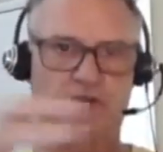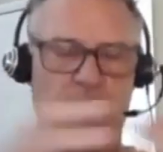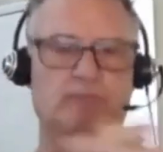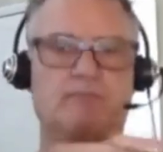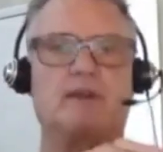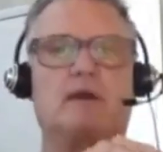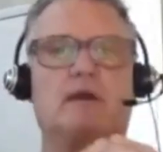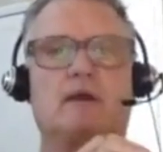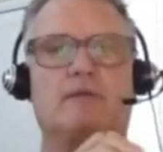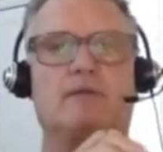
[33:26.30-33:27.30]
than there
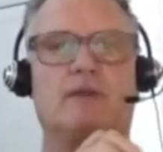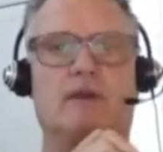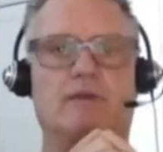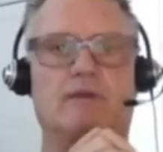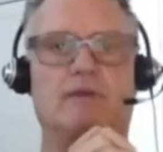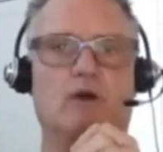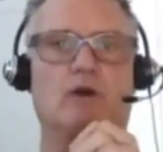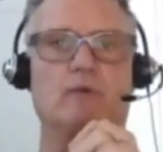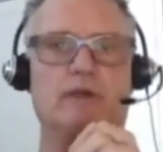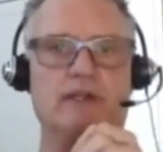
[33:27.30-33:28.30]
were when you were a
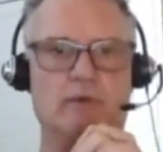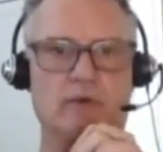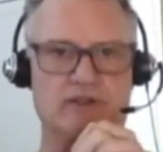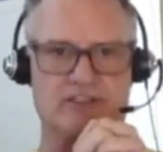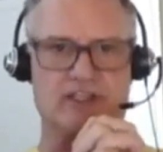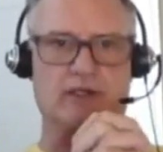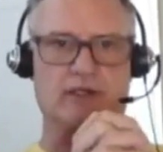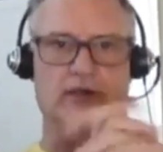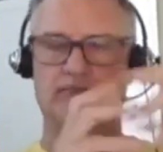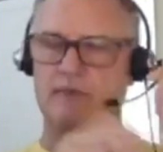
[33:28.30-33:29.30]
sinner. When you were
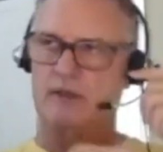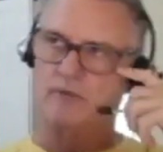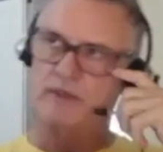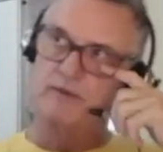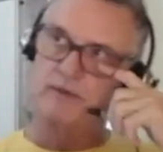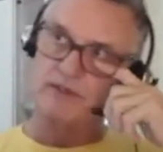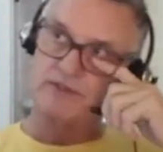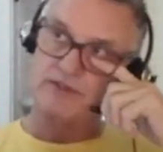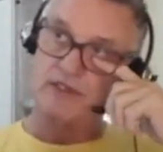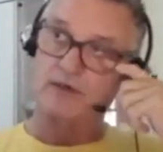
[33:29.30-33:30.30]
a sinner, the devil
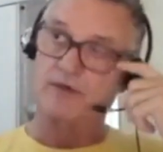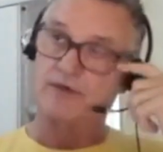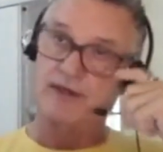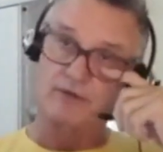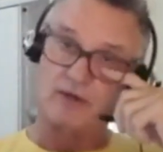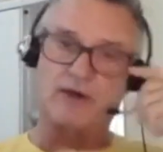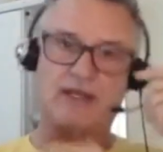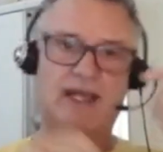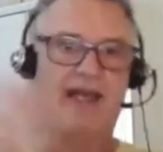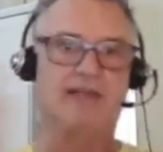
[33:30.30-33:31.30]
already had you in the
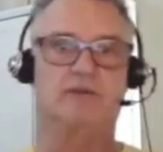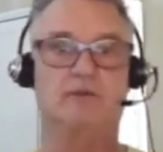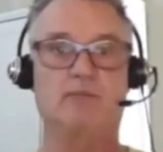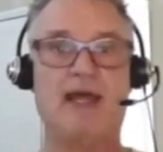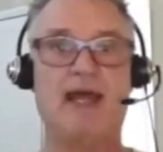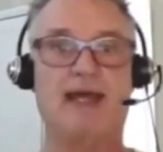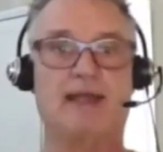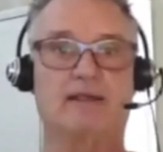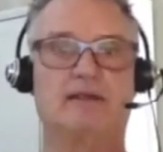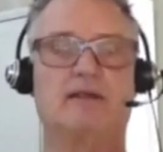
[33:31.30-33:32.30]
bag. You were
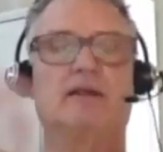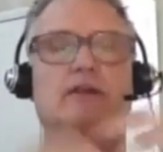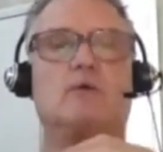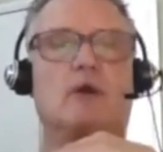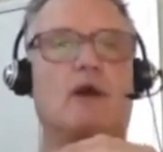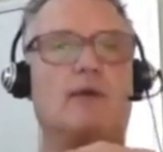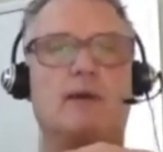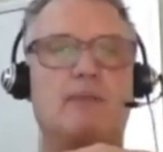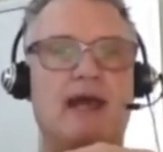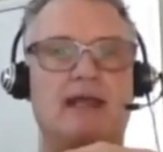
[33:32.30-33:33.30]
already bagged.
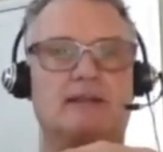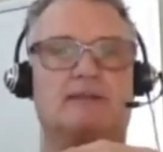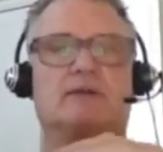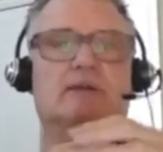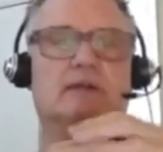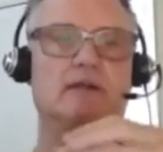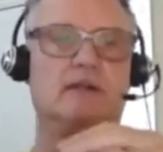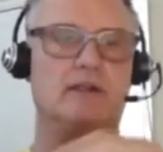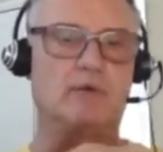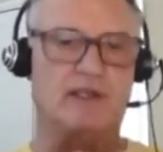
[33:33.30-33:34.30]
You were his
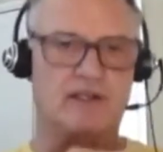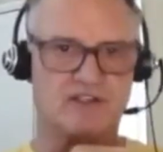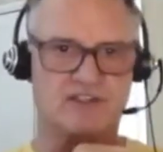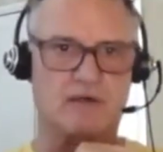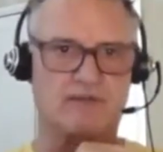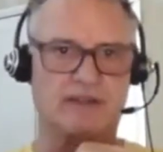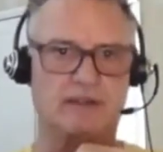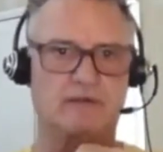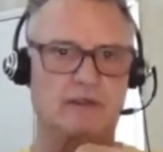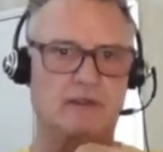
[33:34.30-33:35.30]
servant. You
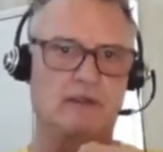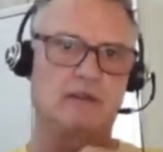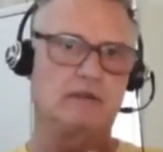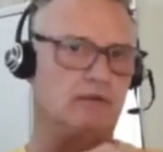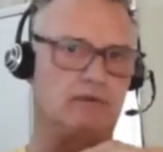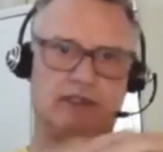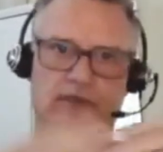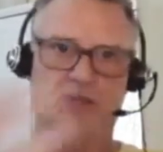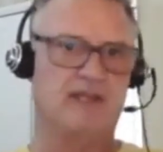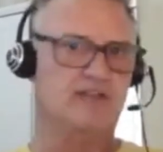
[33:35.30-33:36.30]
did basically what he
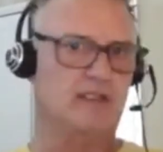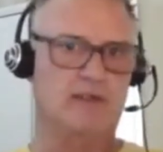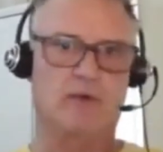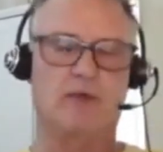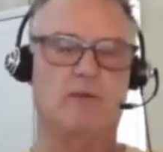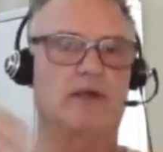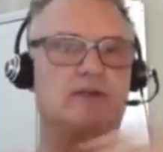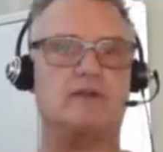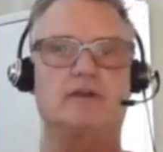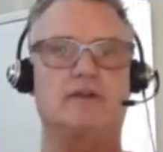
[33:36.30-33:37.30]
wanted you to do. You
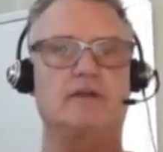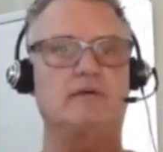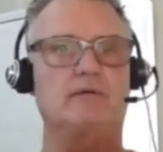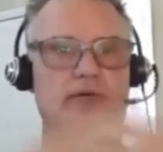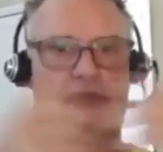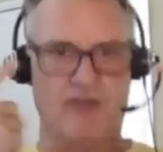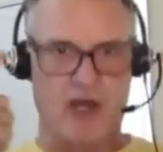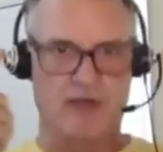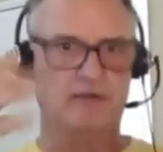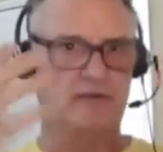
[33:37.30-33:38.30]
thought
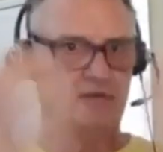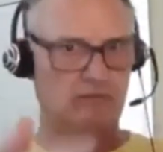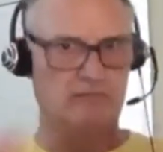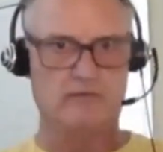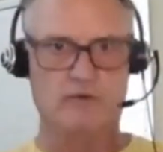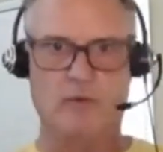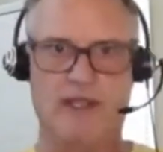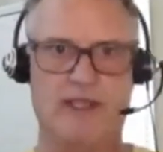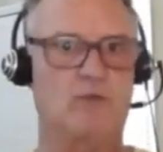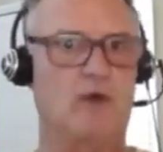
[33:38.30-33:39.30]
the way he wanted you
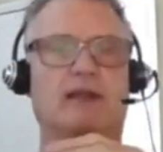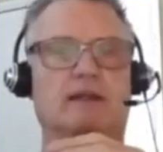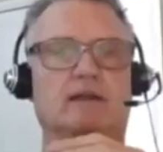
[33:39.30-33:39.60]
to think.